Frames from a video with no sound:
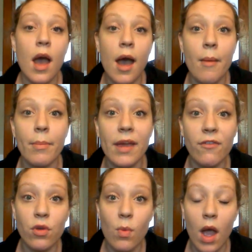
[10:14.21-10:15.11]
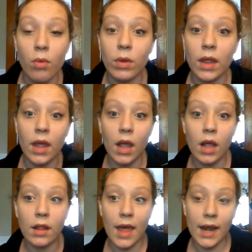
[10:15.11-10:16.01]
But if you want a really
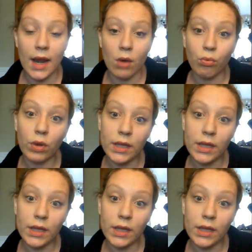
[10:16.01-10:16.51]
gliding on,